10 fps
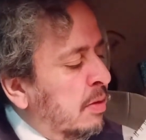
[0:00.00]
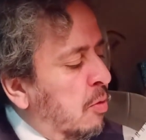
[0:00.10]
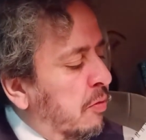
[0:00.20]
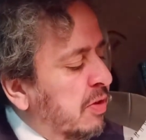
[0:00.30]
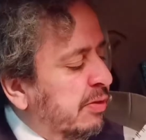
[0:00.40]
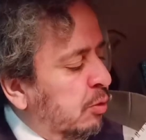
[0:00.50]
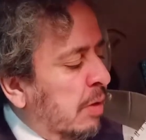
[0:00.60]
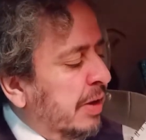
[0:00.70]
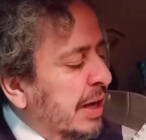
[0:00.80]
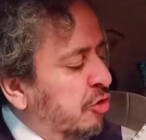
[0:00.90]
With
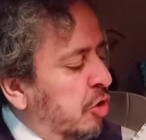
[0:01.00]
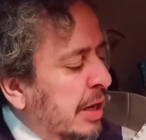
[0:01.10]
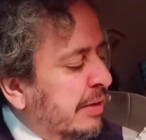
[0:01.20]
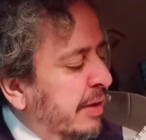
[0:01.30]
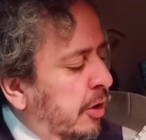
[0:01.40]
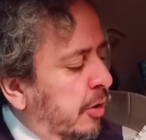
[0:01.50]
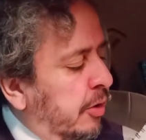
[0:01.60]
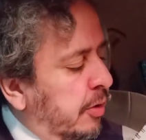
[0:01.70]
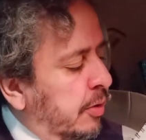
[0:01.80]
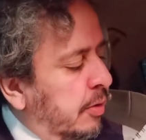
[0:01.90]
people
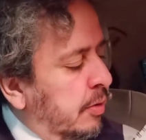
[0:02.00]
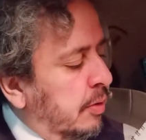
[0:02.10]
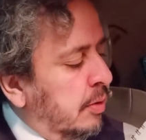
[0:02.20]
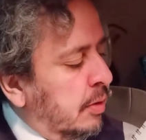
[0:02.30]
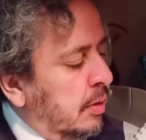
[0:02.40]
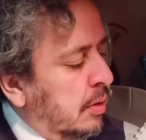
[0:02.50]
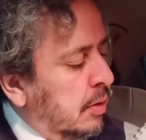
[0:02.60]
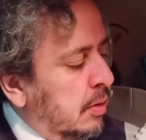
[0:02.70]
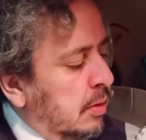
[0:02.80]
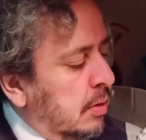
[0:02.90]
inside, okay,
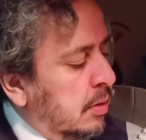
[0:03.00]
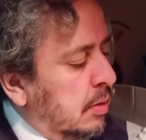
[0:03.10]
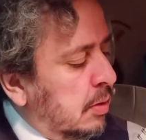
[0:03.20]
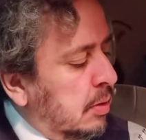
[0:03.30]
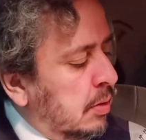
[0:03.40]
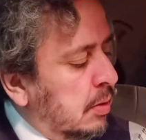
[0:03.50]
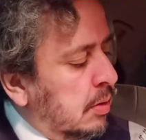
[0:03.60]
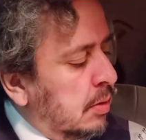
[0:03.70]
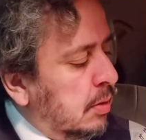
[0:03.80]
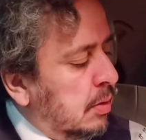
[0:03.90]
here I have
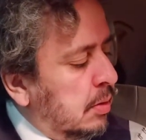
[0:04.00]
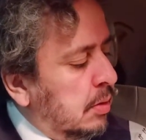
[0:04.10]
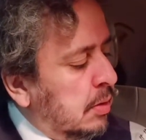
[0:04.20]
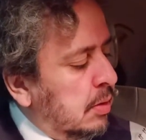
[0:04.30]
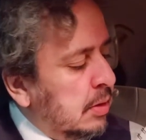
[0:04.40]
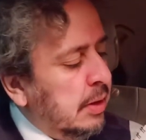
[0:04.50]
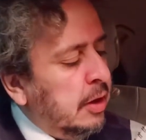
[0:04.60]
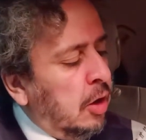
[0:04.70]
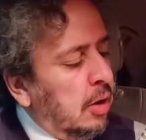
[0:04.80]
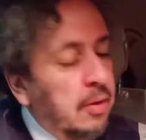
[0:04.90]
1 bar,
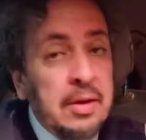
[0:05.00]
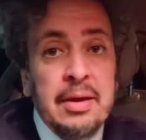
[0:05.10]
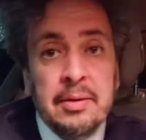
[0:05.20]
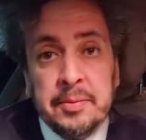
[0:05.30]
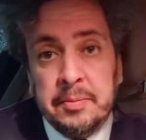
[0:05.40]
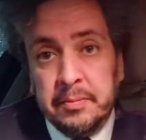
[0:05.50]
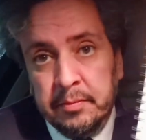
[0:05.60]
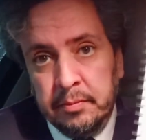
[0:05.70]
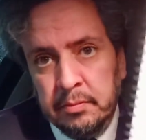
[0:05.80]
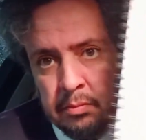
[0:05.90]
I have
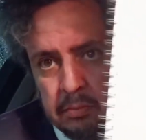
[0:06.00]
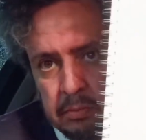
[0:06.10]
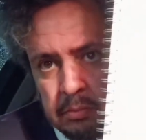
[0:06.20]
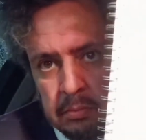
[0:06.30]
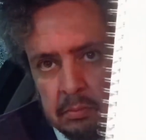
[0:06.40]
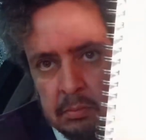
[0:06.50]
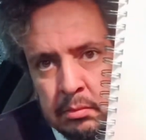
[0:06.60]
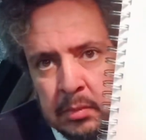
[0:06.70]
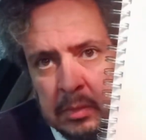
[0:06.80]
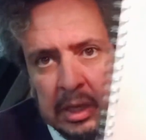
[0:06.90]
atmospheric
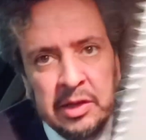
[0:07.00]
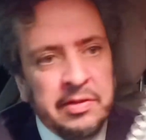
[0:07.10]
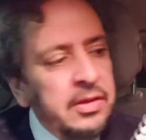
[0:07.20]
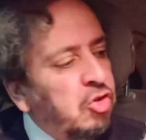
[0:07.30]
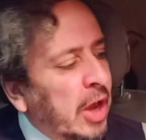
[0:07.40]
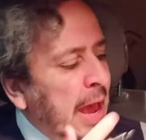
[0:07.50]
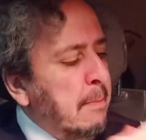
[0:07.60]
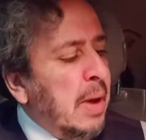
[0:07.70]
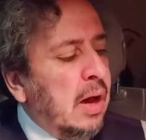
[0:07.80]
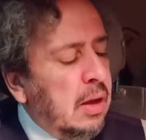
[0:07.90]
pressure, but
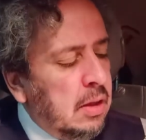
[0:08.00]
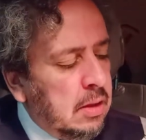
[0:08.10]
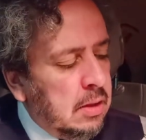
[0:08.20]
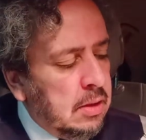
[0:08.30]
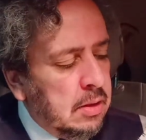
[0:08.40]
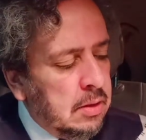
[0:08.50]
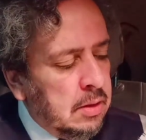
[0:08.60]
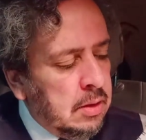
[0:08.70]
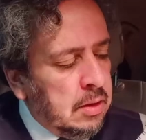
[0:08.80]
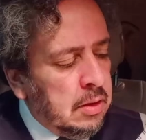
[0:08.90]
out there
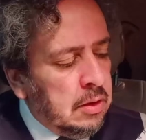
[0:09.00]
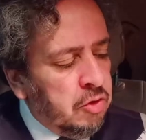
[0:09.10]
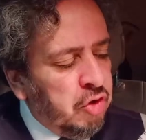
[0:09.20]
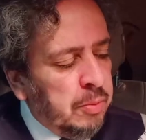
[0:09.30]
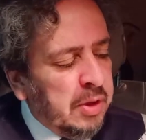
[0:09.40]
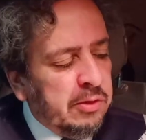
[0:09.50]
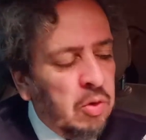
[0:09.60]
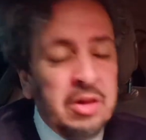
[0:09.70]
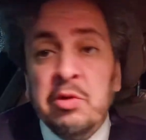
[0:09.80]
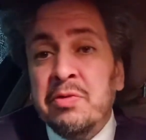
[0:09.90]
I have
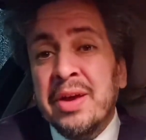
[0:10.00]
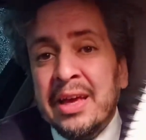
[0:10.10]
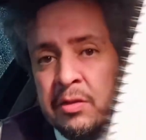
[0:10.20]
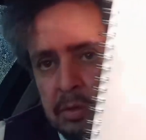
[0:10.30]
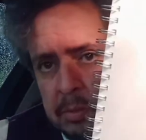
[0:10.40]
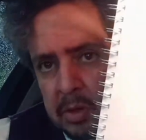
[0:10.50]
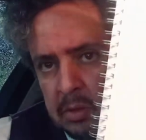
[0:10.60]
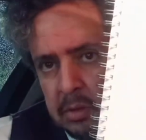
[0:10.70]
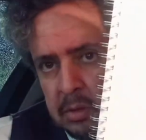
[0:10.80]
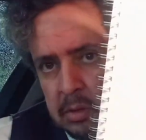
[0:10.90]
400 bar.